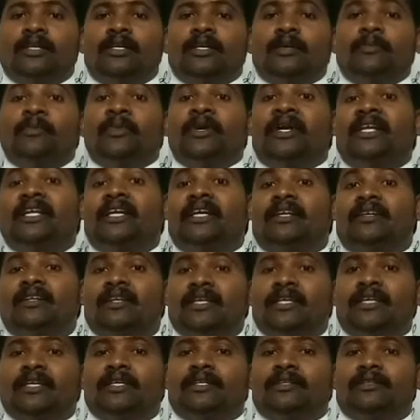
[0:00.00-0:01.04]

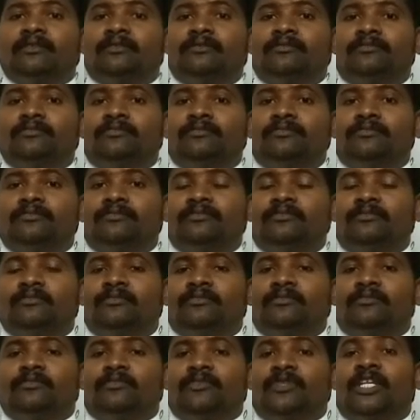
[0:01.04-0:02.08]
immediately
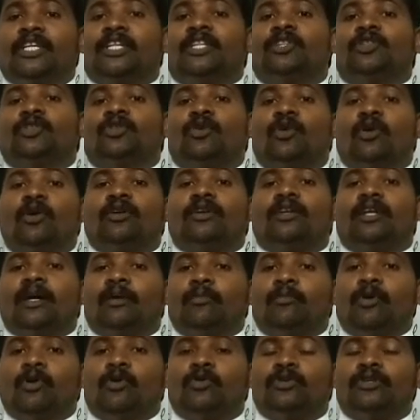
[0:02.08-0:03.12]
they thought
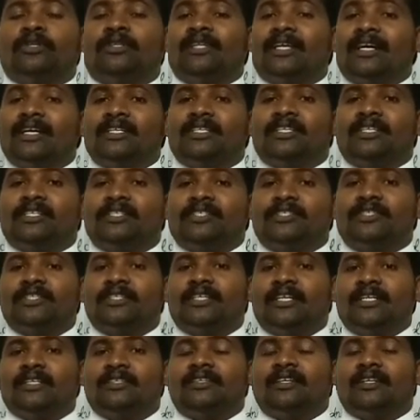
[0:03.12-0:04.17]
about that
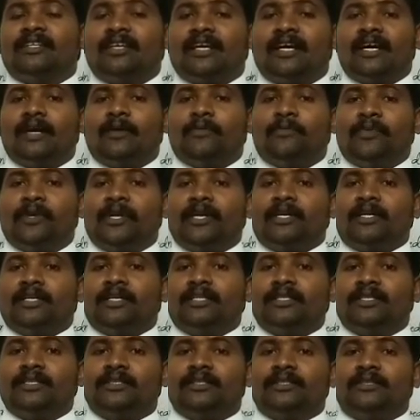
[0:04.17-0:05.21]
incident that happened.
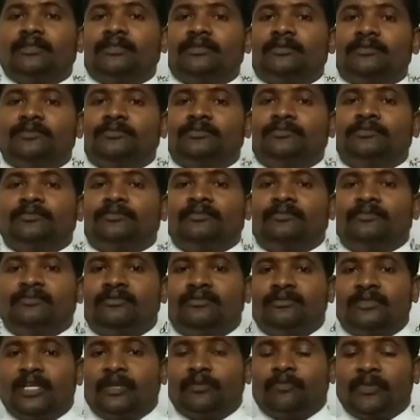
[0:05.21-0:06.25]

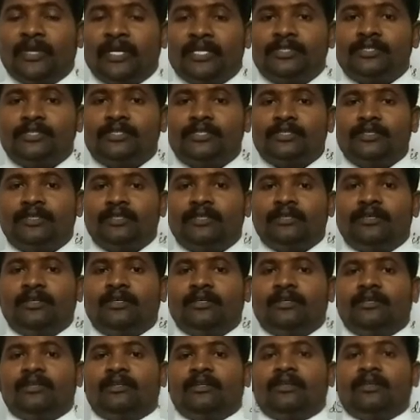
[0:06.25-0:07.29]
That means
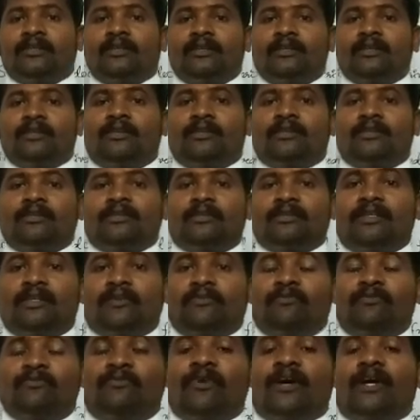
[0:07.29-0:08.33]
the
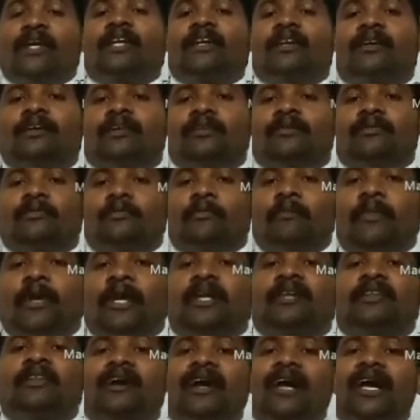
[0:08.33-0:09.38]
fire
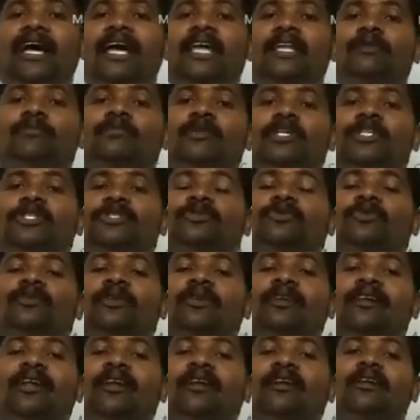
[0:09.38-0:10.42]
made the animals to
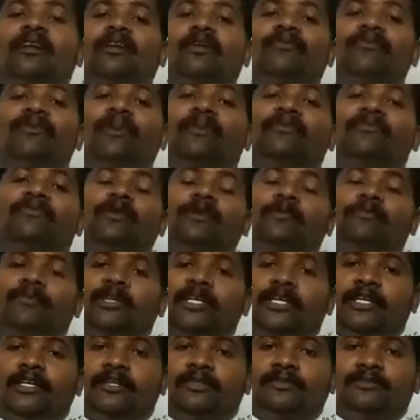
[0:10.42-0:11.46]
run away from
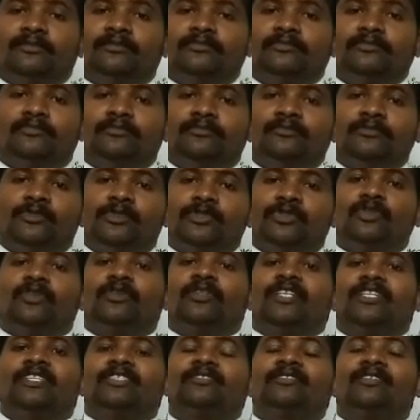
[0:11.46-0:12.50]
there. So
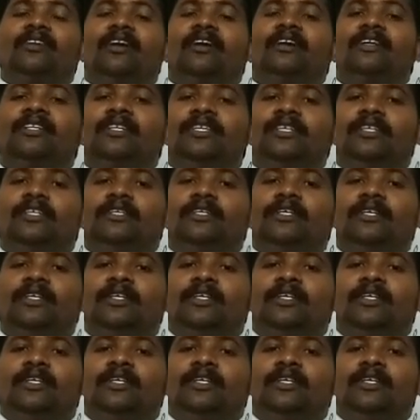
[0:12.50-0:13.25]
they started